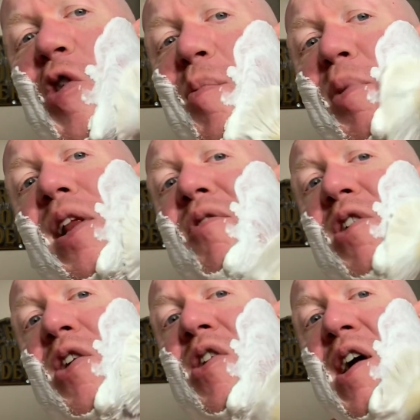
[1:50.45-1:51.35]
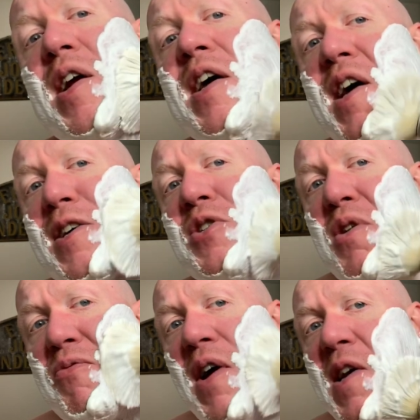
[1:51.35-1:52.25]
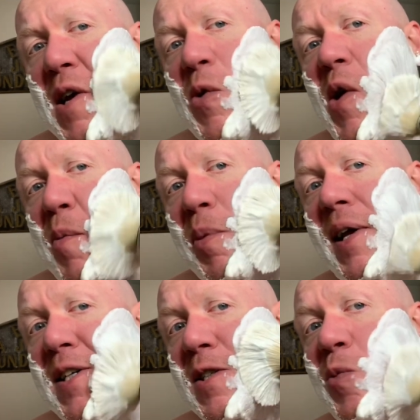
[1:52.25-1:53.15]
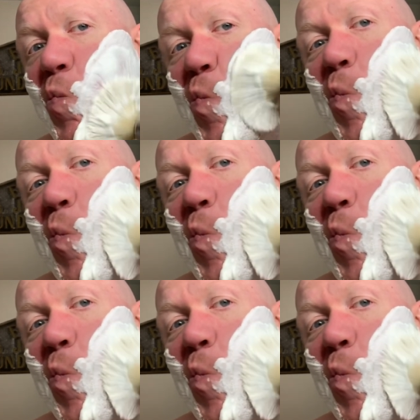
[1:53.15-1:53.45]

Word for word: And believe it or not, I actually find it quite pleasant.